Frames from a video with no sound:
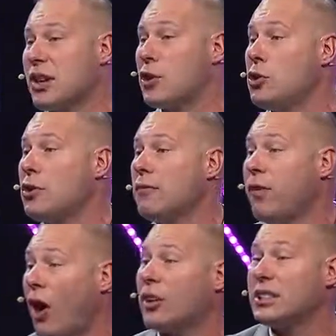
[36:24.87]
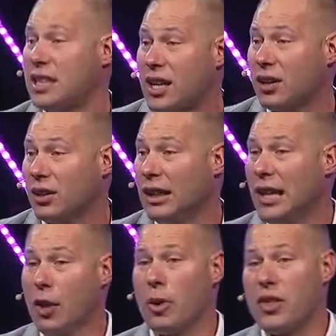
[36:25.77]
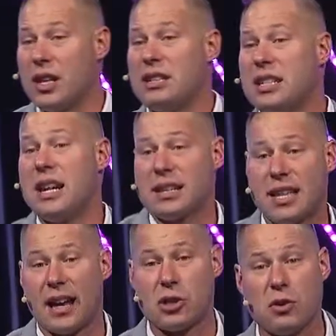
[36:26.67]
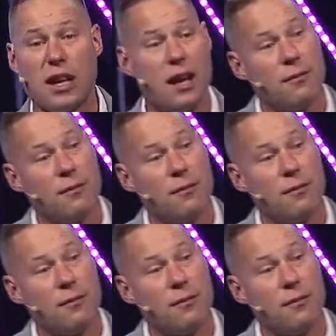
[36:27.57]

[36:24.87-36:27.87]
of you, you can volunteer within DSS. You can get